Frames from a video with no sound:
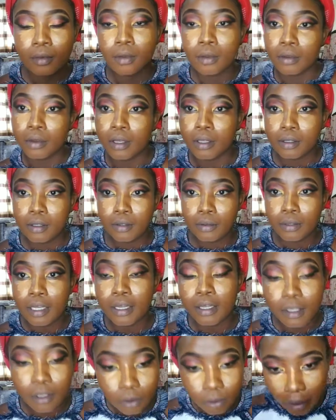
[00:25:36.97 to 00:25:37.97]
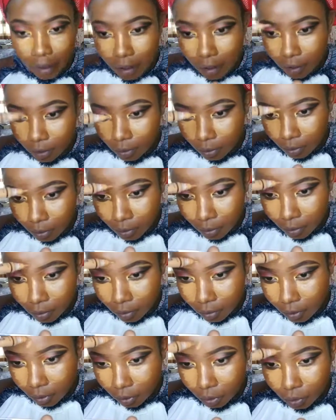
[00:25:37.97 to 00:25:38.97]
Yeah, I need to learn how to
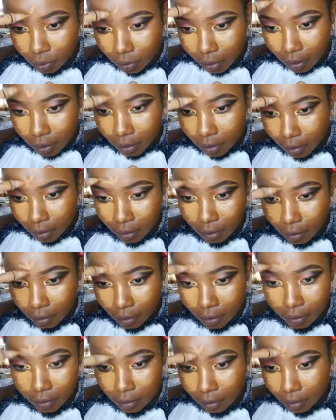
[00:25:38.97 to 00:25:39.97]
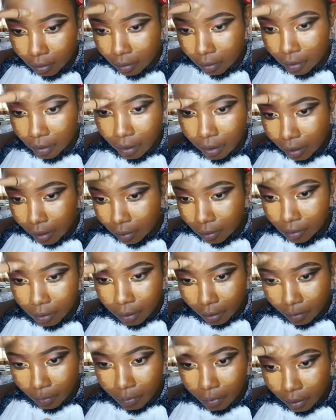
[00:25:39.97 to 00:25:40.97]
contour
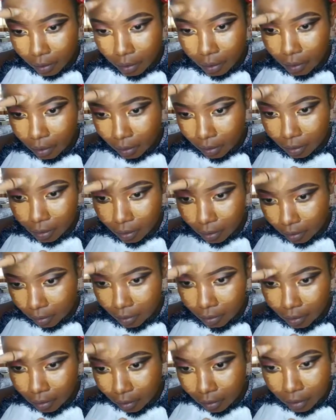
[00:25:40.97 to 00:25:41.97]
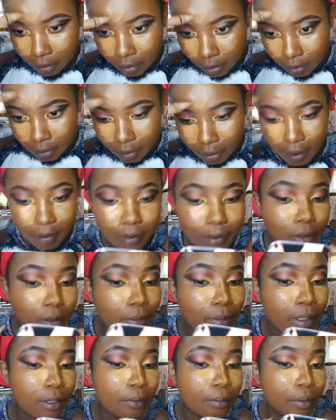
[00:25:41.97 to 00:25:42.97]
ASAP. And also, guys,
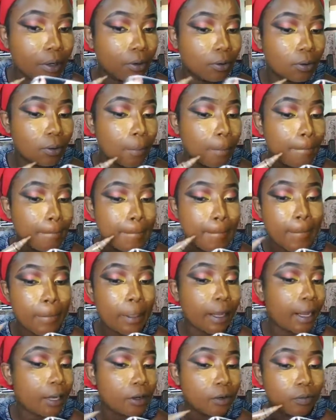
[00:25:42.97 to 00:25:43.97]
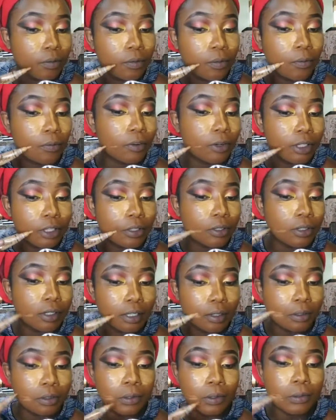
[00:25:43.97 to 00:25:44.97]
comment down below the kind of foundation
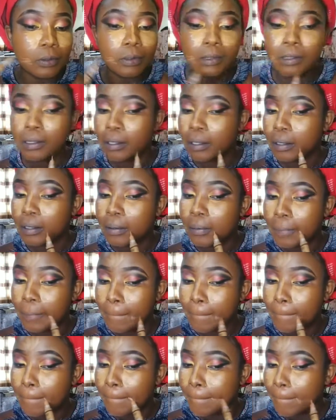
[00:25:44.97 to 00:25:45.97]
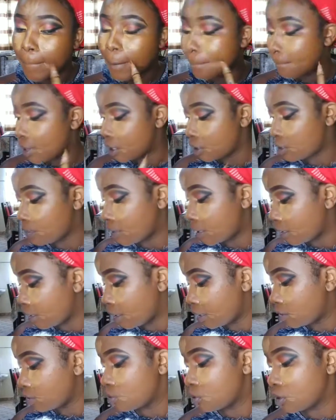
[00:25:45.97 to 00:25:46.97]
that you use. I'm benchmarking.
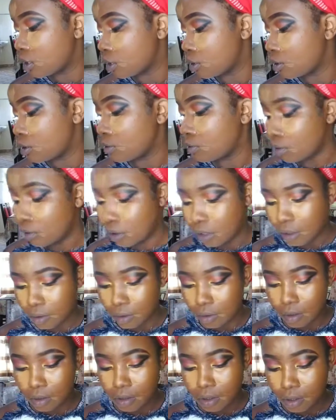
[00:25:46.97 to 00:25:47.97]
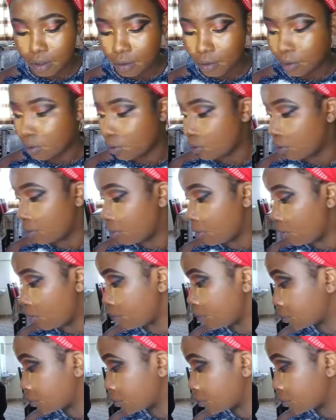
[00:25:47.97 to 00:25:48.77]
I need to change this foundation. It's just not doing me